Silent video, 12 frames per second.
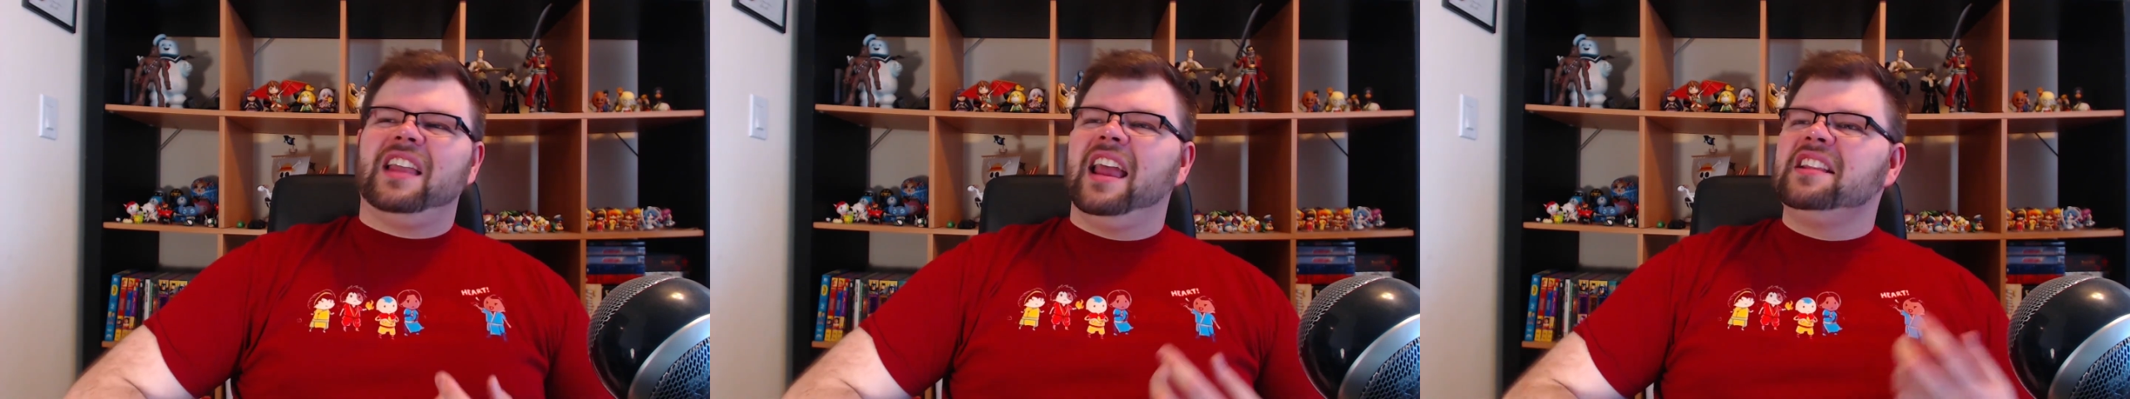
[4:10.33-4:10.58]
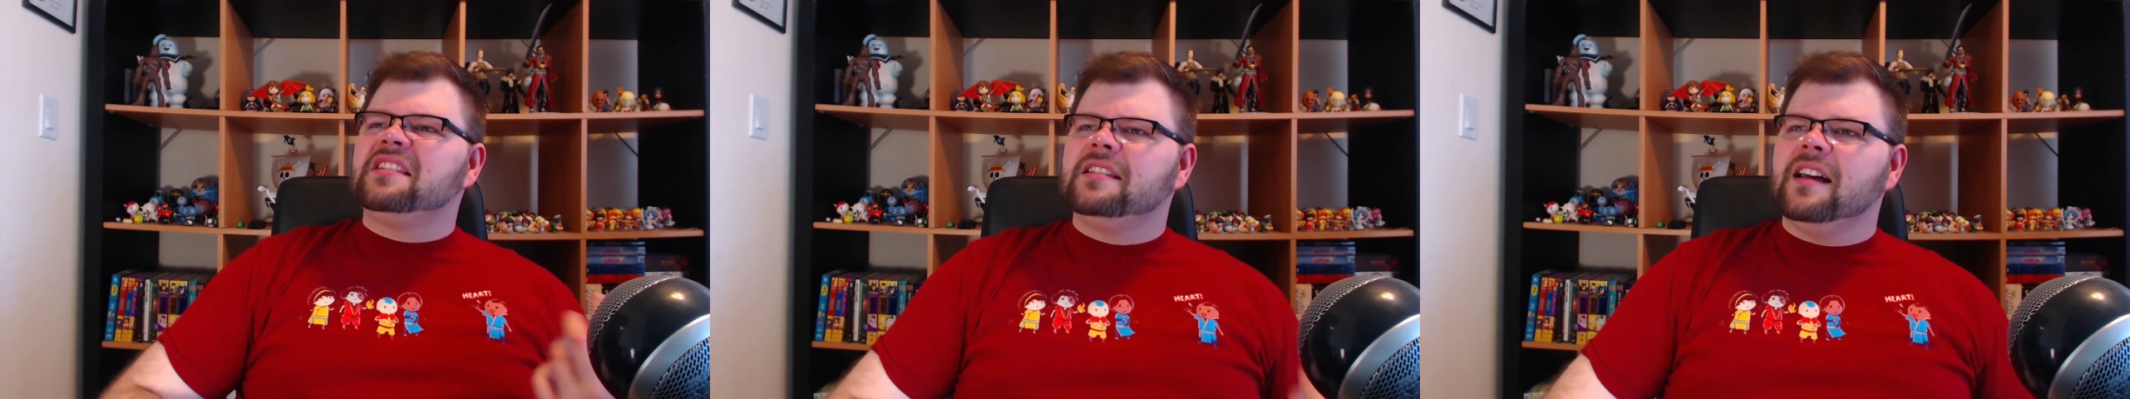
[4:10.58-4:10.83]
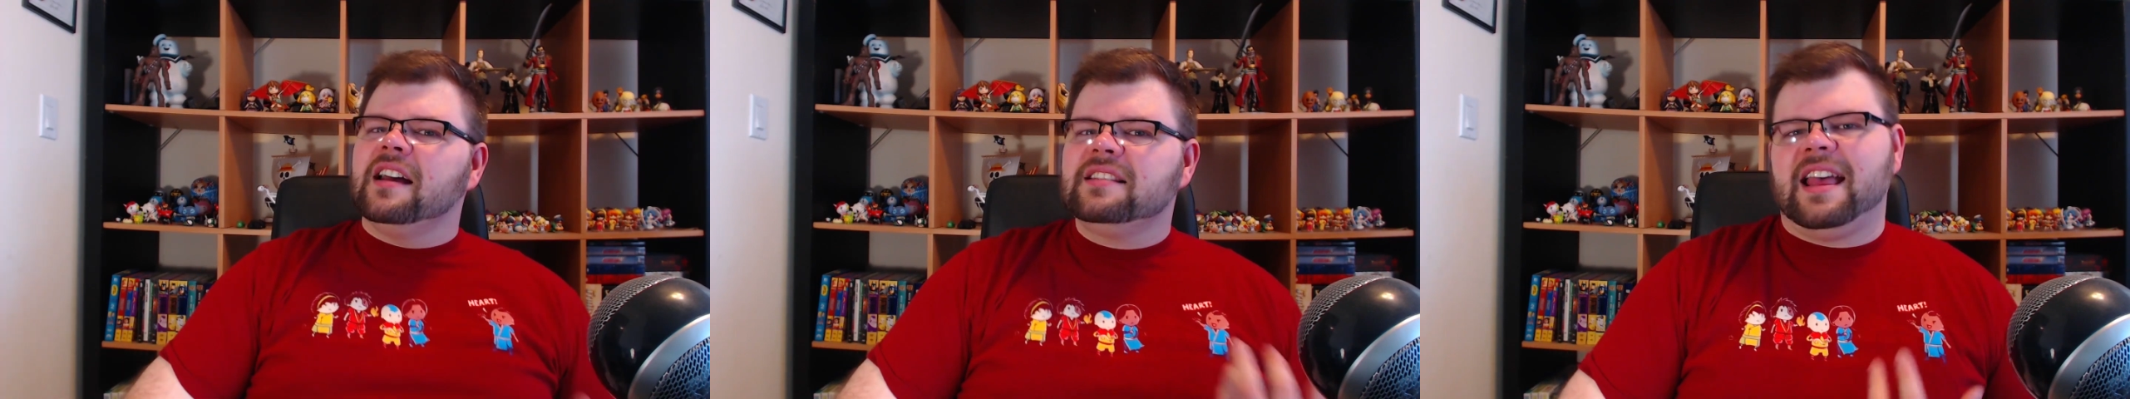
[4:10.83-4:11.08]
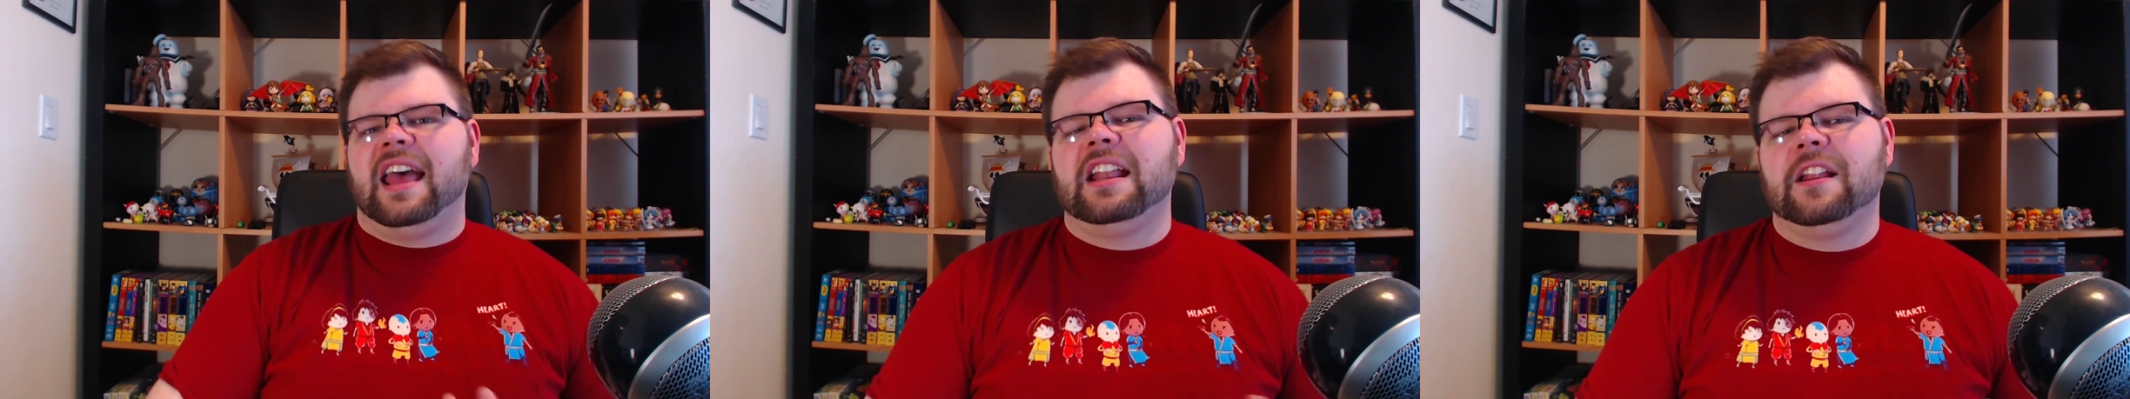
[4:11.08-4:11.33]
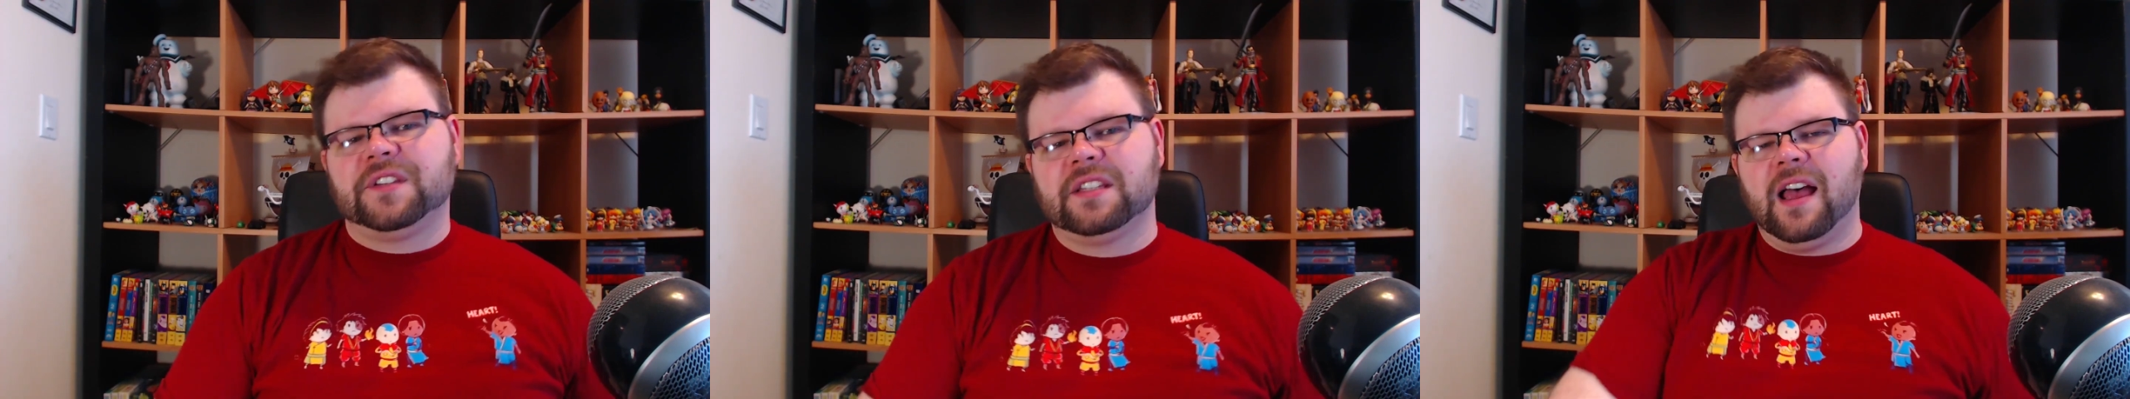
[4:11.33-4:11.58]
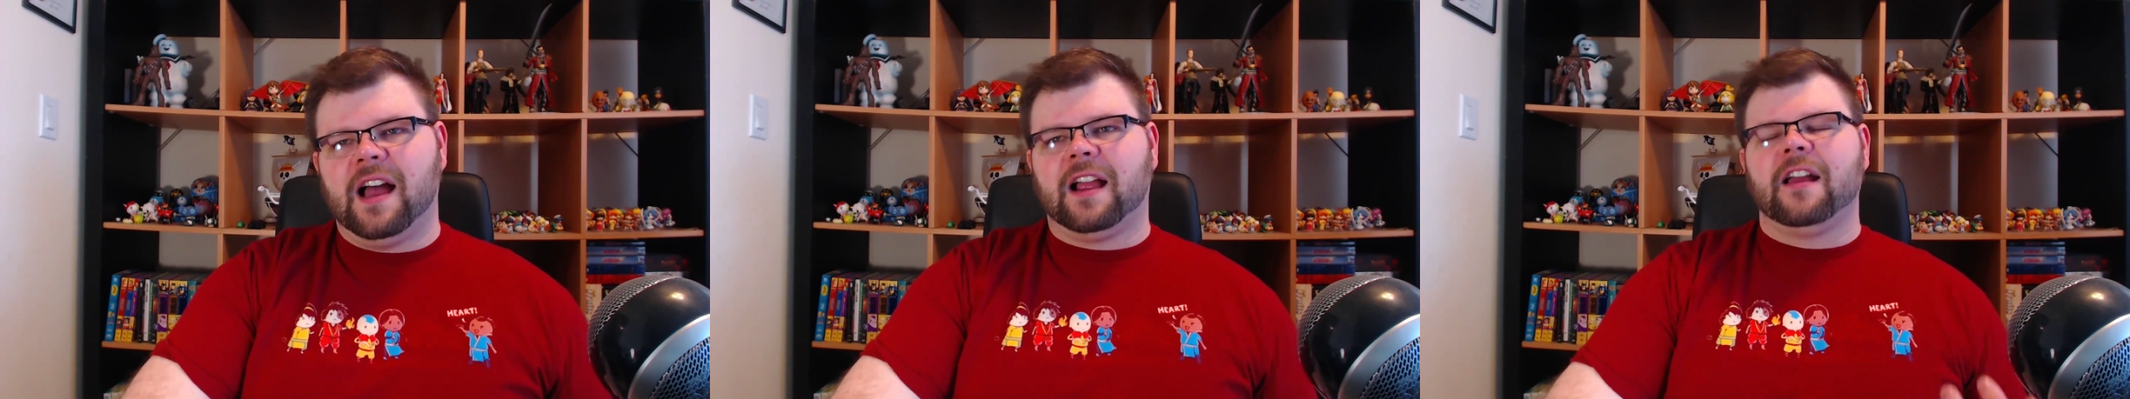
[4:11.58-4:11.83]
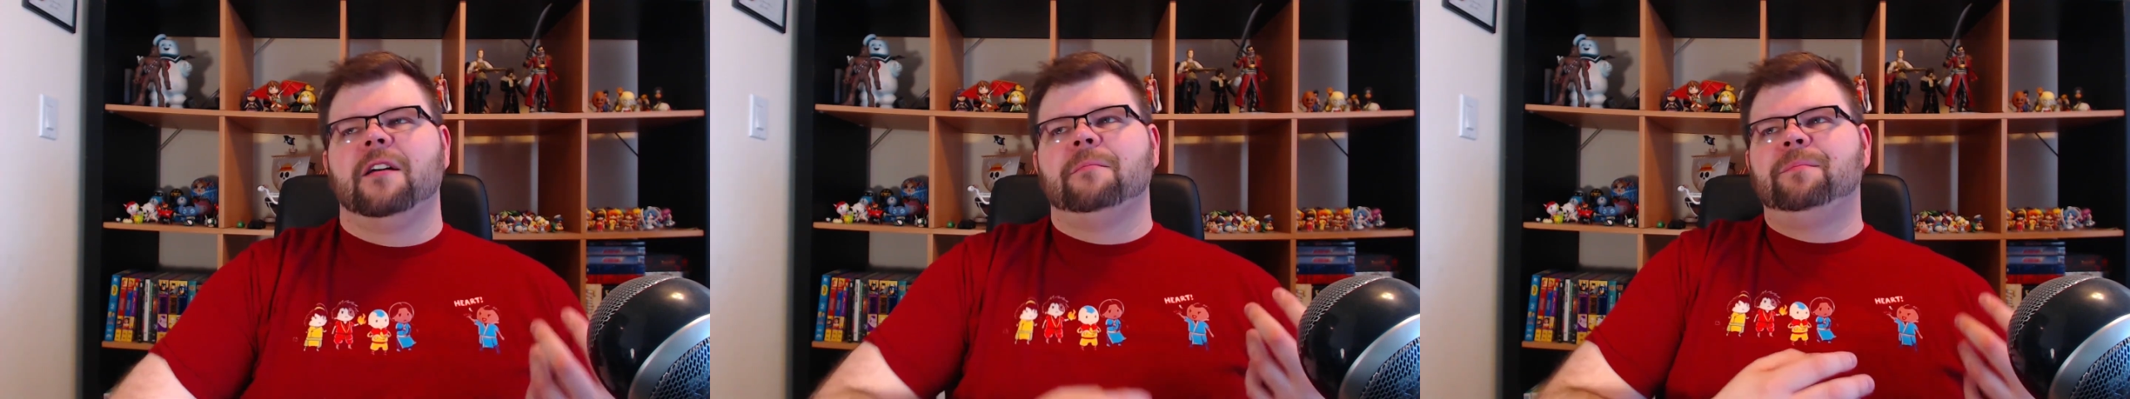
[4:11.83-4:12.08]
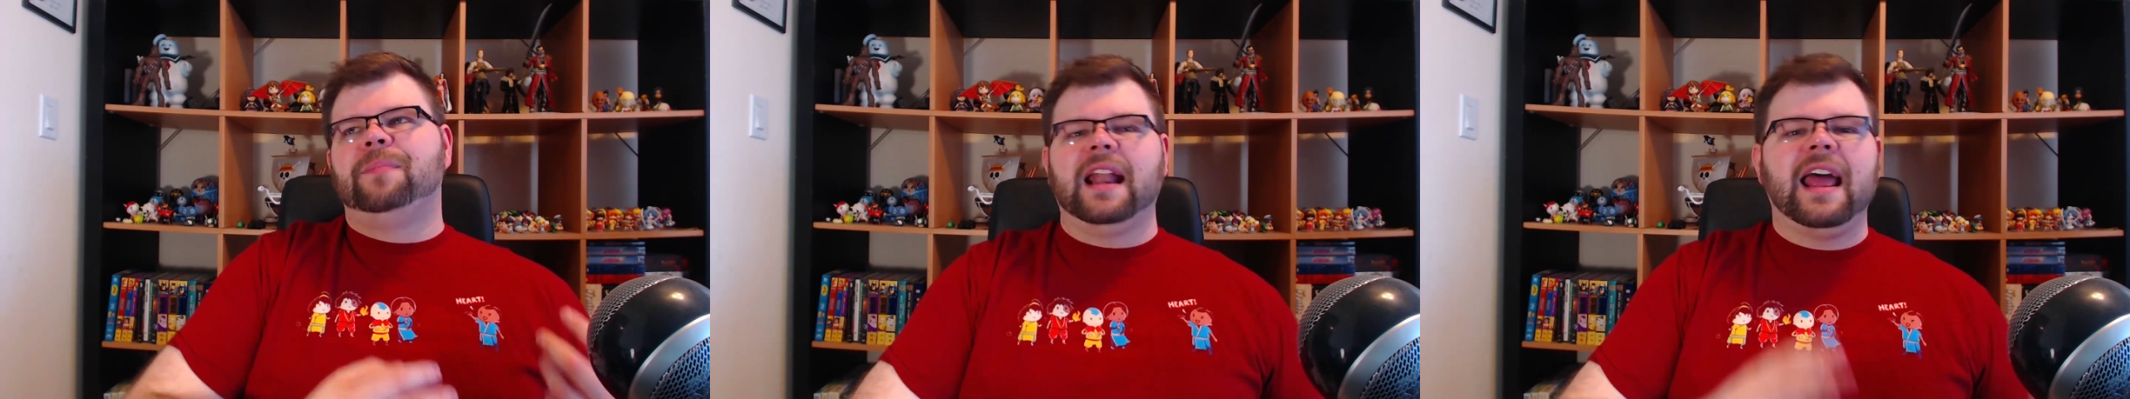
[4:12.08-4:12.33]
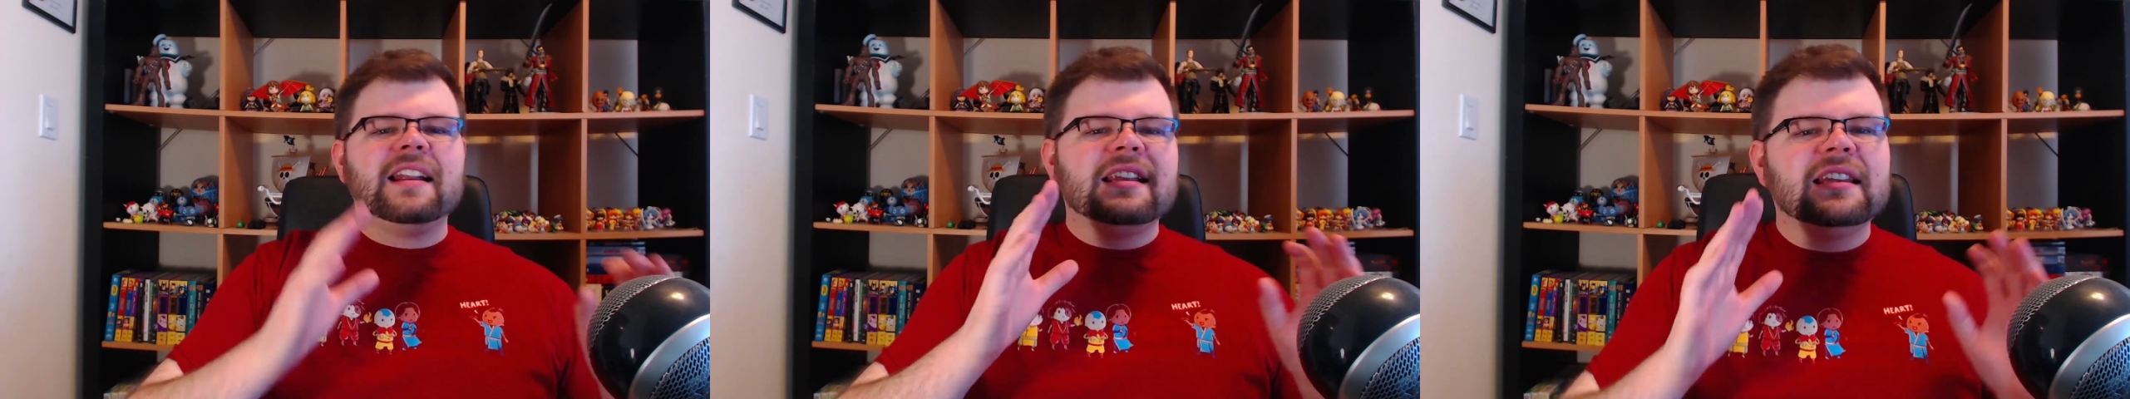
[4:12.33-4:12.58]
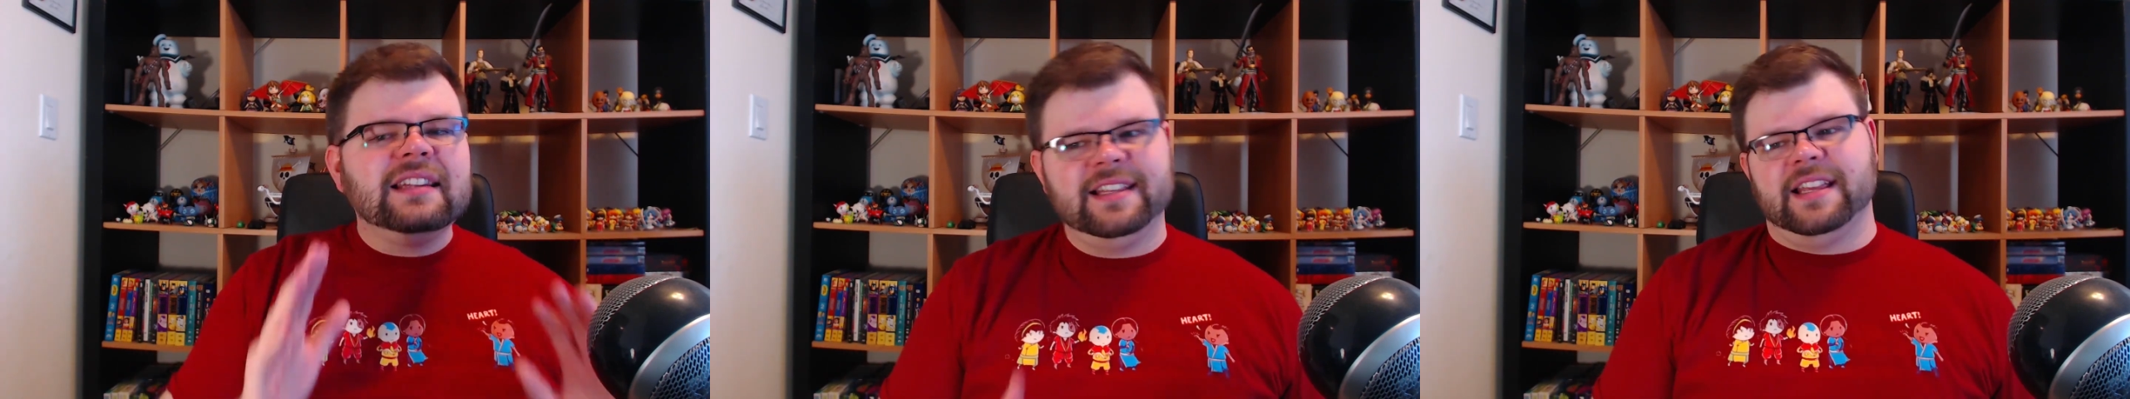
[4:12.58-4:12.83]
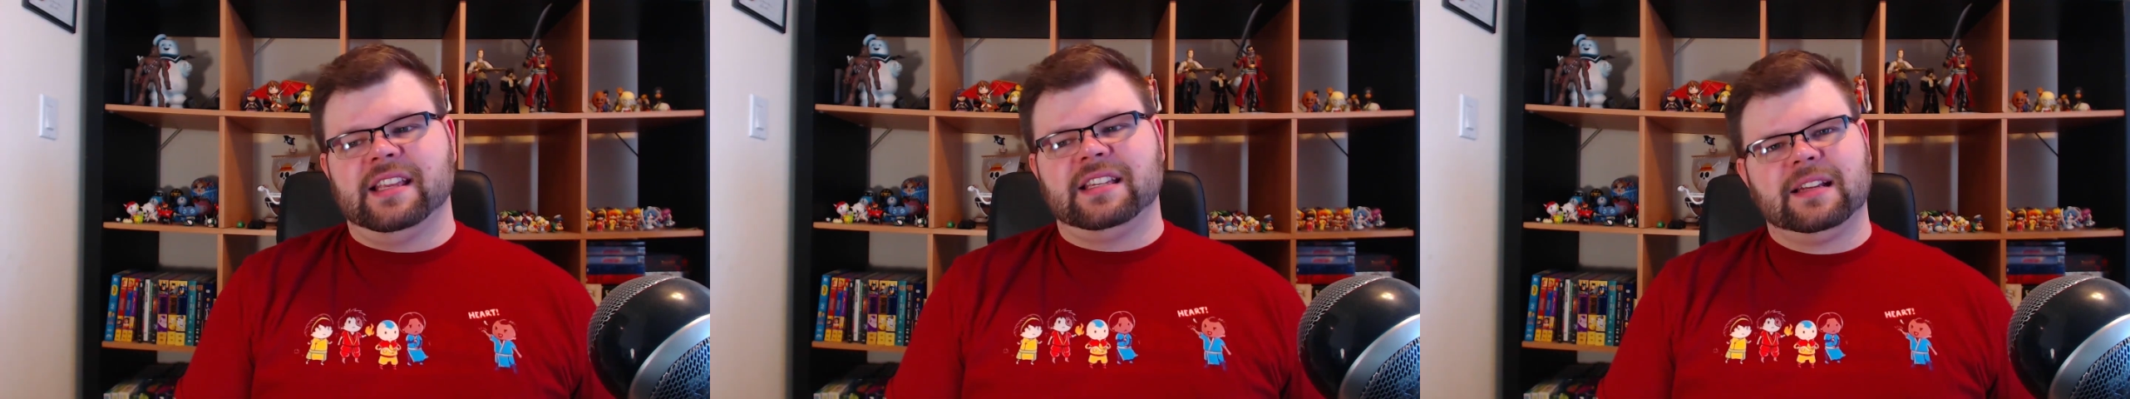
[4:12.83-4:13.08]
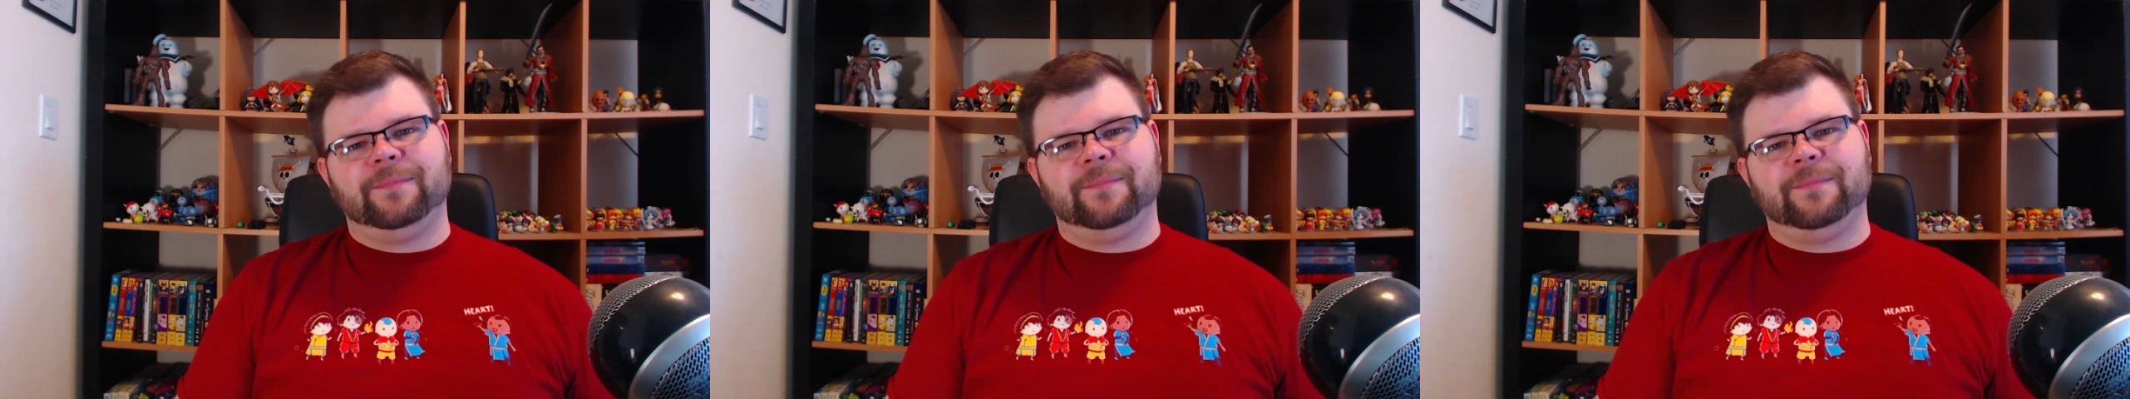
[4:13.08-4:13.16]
it does kind of suck. But at least